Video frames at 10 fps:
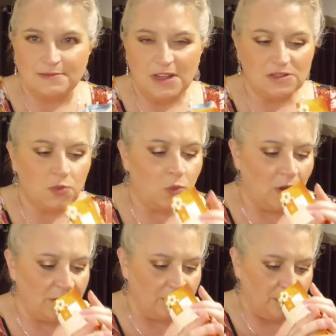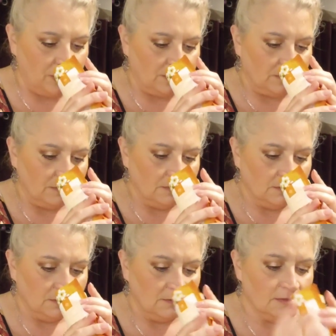Smells wonderful.
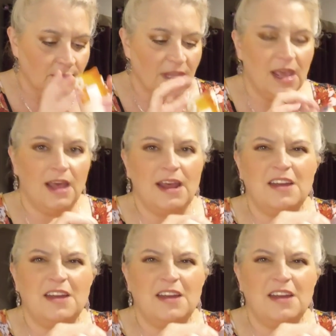And